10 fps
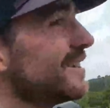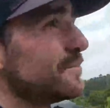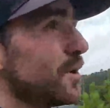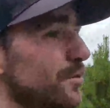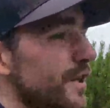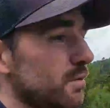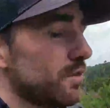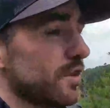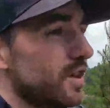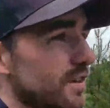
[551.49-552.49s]
But I'll deal with
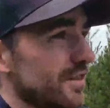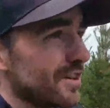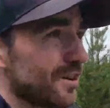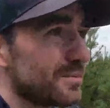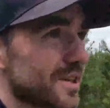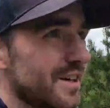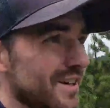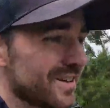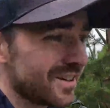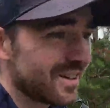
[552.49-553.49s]
the rain if it comes.
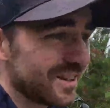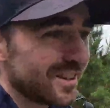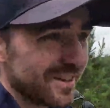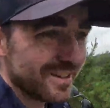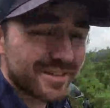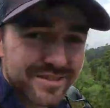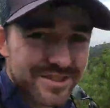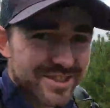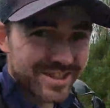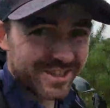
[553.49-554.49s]

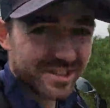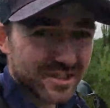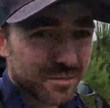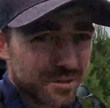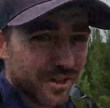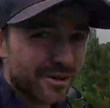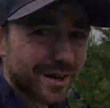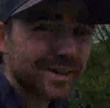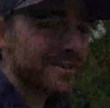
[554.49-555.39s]
Just get you to the summit now, eh?